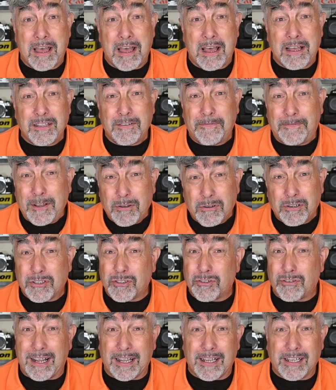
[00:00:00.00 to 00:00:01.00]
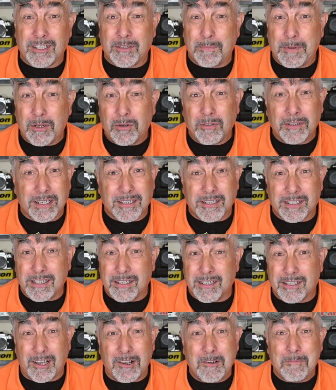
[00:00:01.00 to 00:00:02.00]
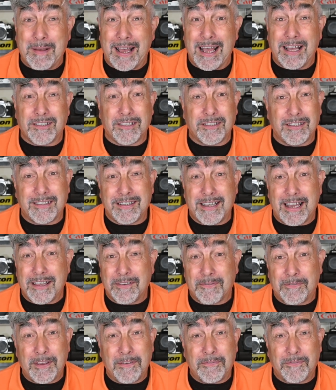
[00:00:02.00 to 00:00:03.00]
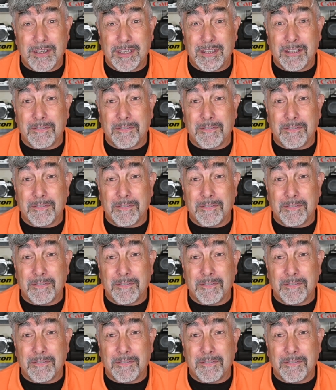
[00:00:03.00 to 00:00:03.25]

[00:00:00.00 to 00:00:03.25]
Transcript: And the focus tracking, to be honest, is so bad in the D850